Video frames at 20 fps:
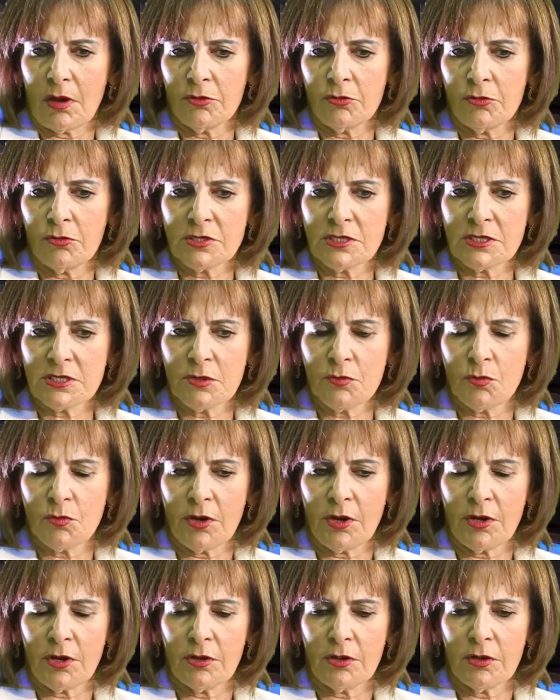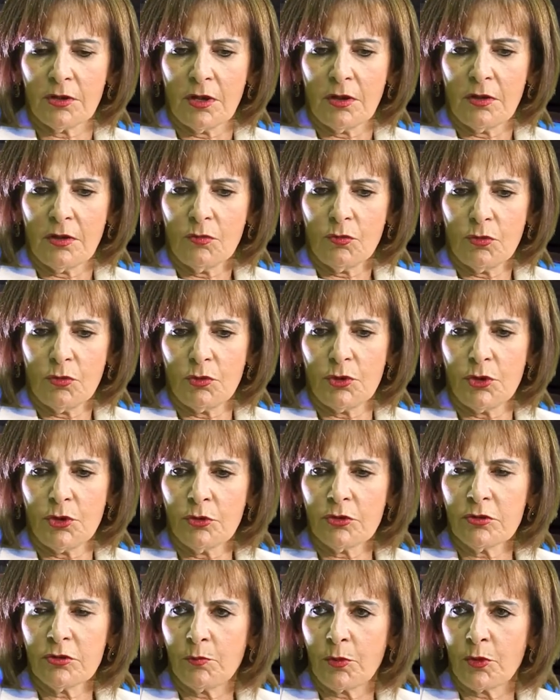I don't see why we will
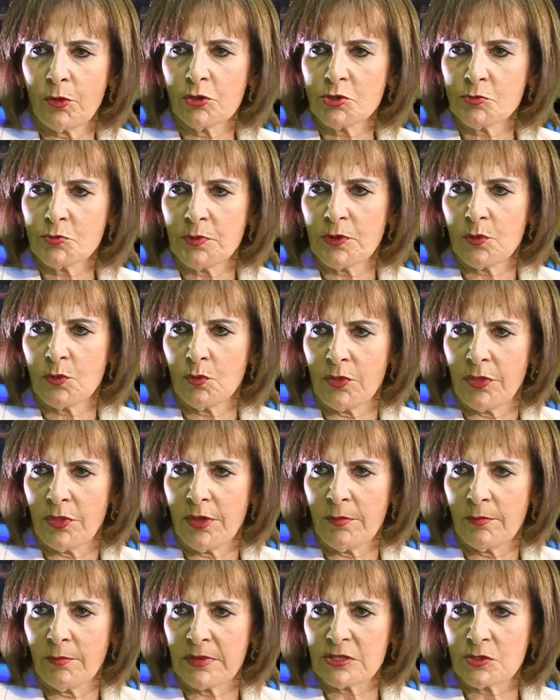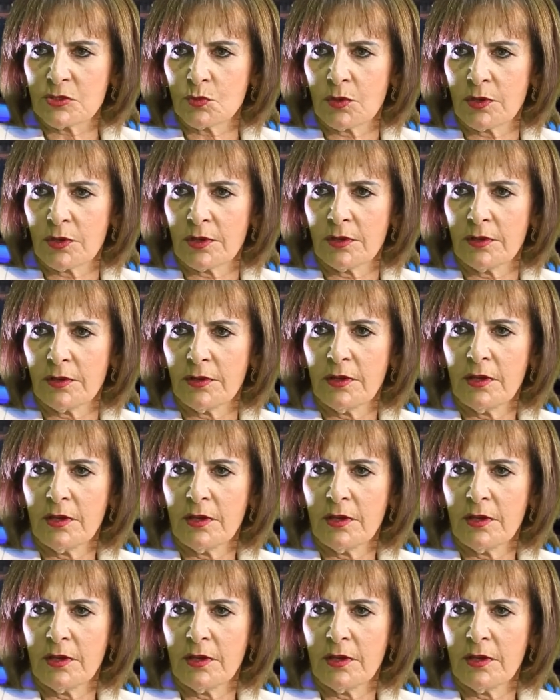not prosper with them as well.